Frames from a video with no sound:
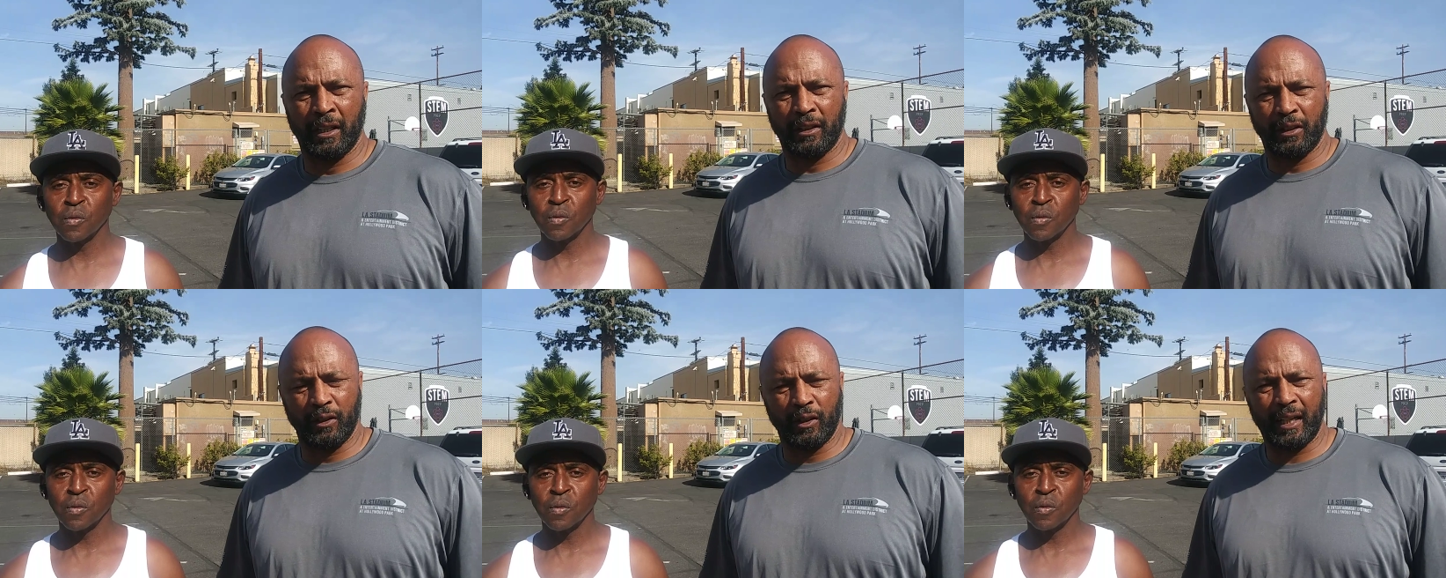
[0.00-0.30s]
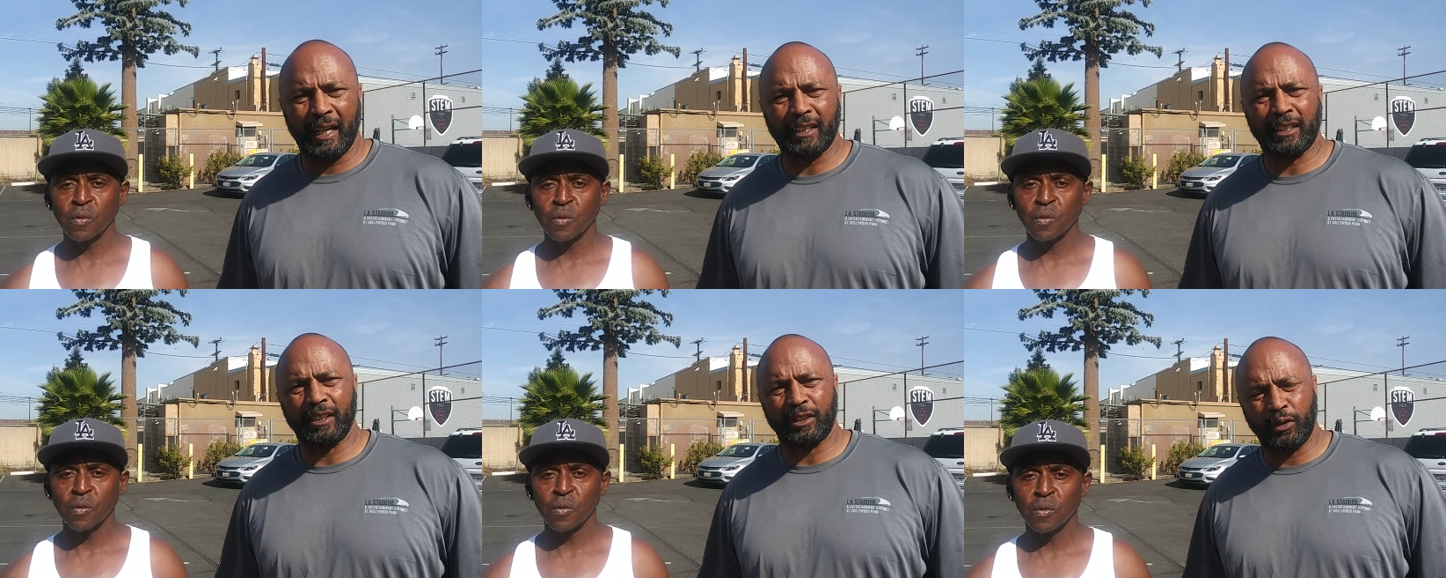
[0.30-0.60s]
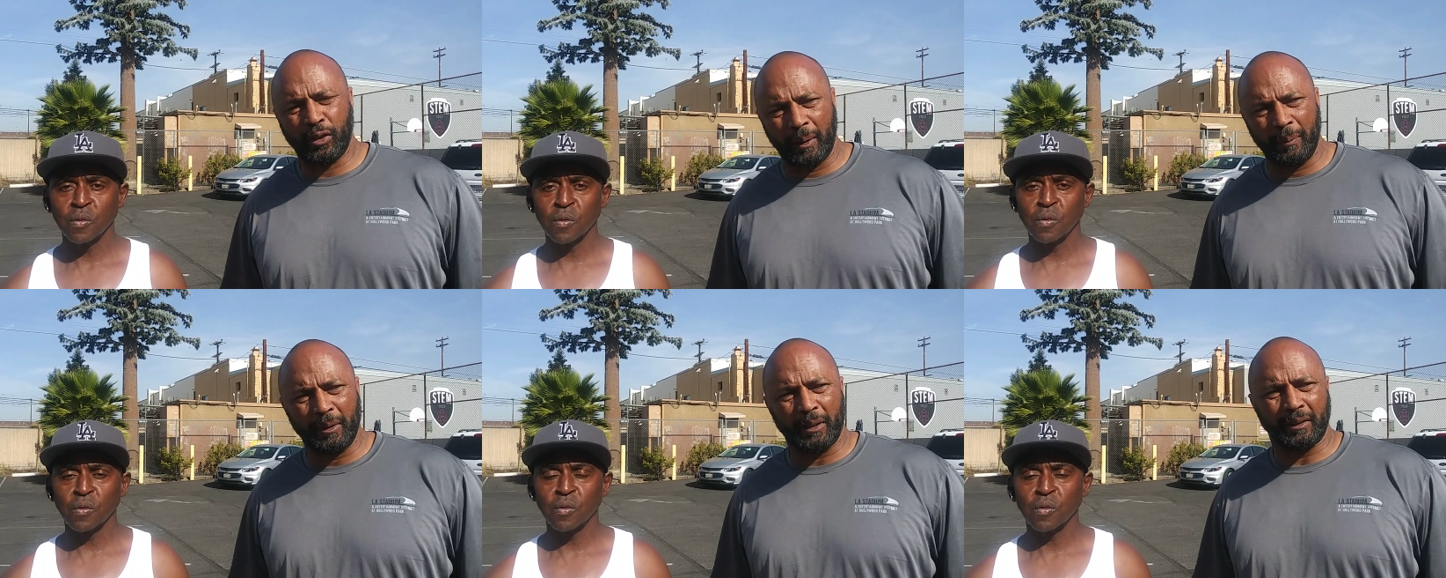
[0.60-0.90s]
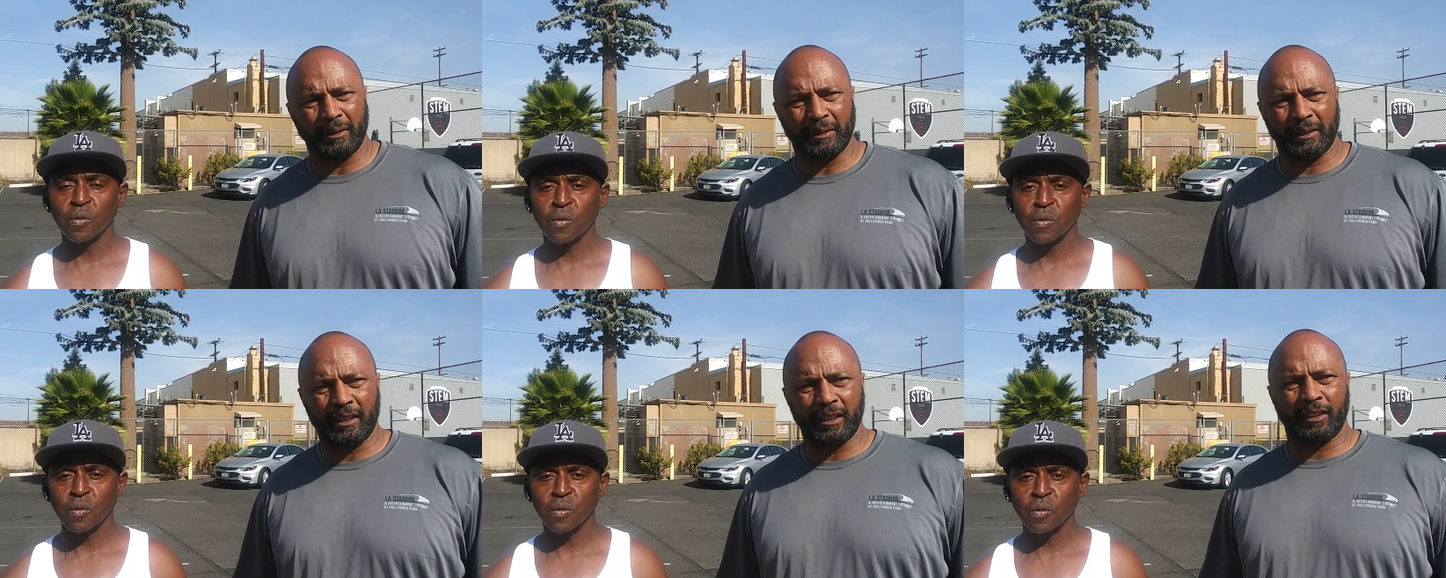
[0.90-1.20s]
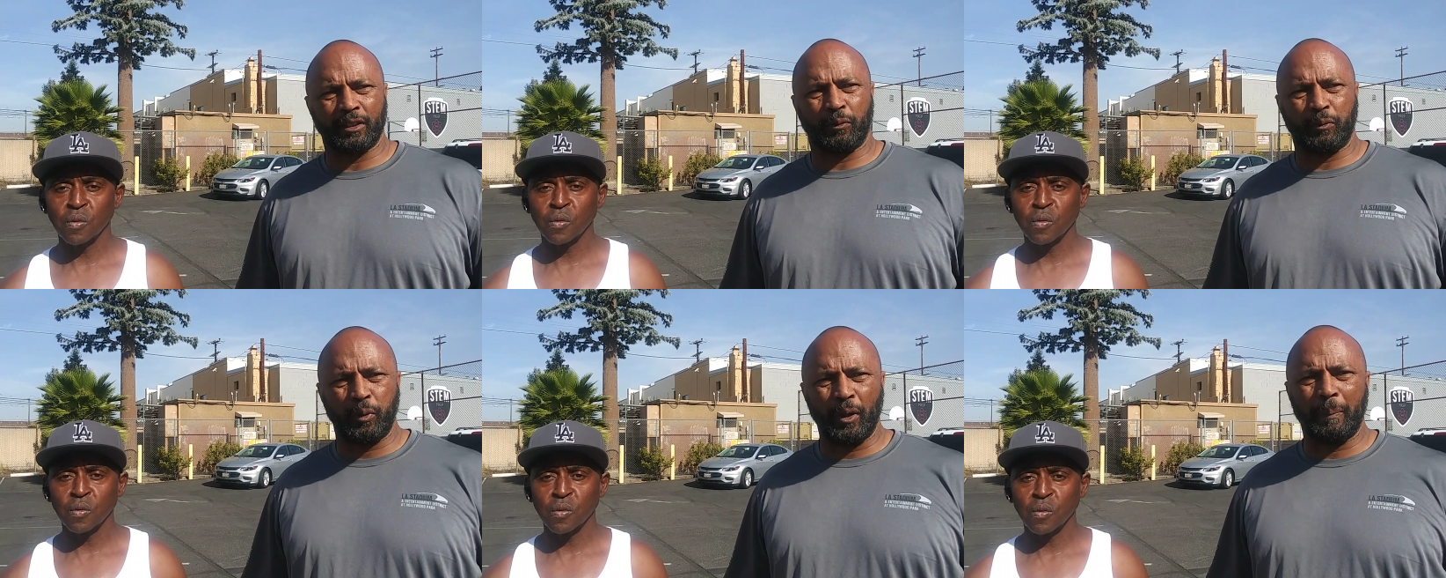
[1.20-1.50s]
Speaker 1: You know, that's contributing
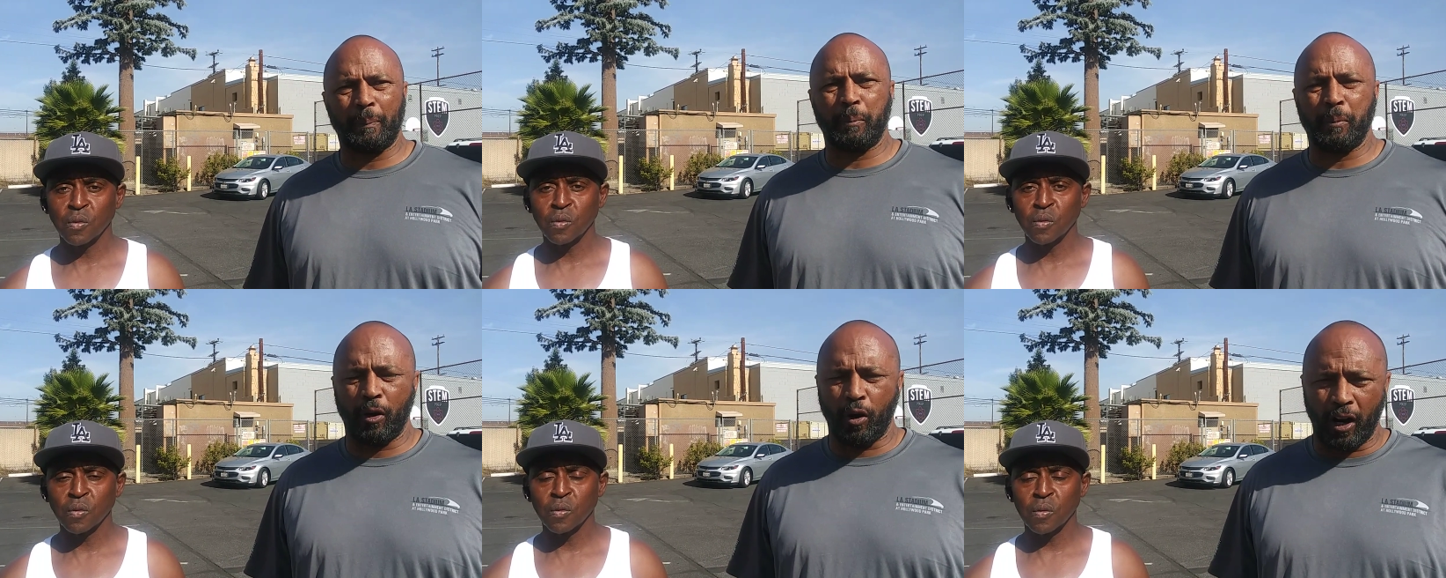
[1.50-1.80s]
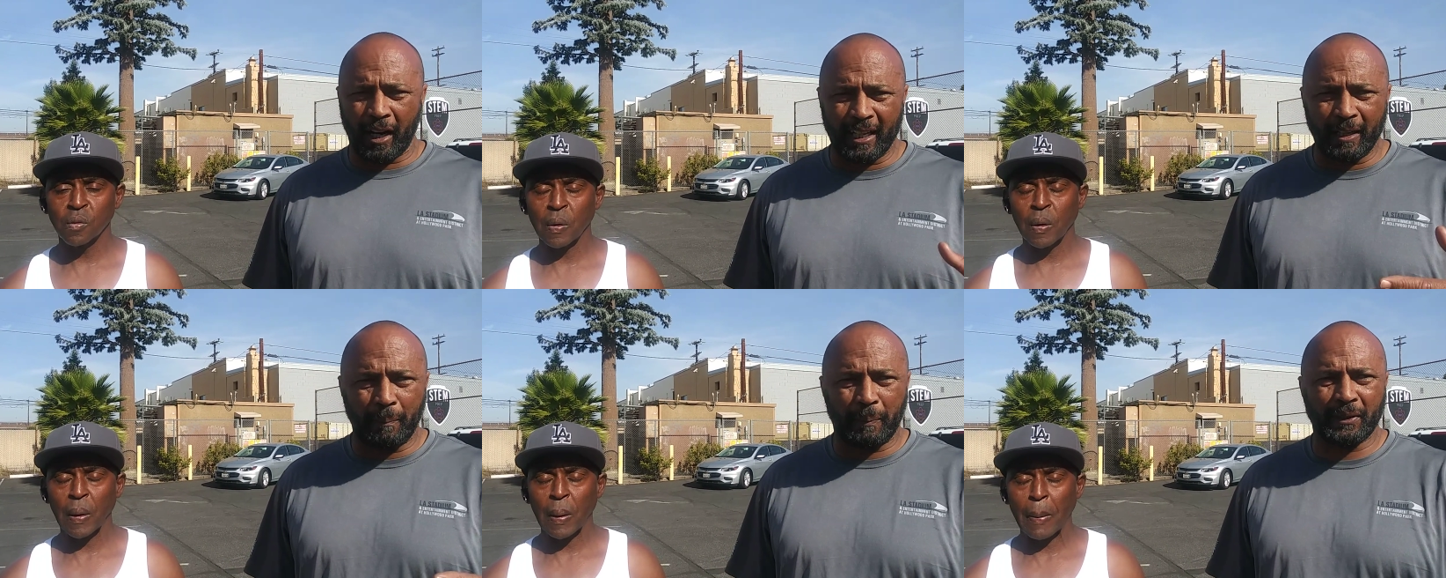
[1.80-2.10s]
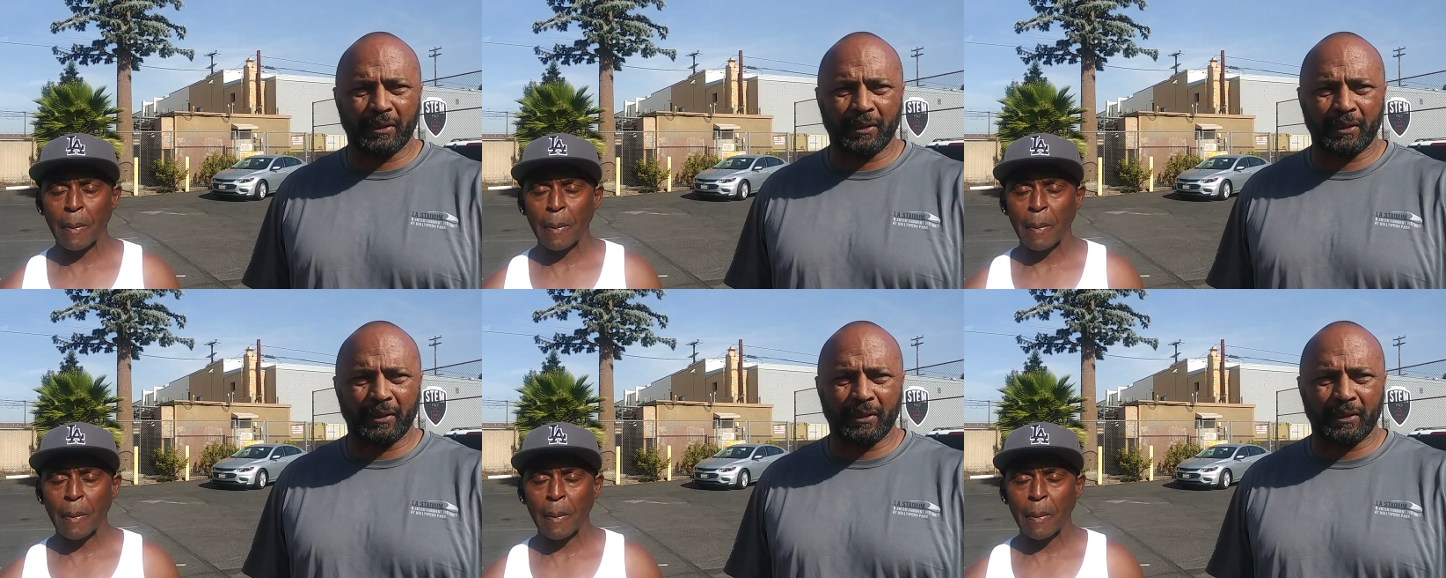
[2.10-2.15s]
because if we are in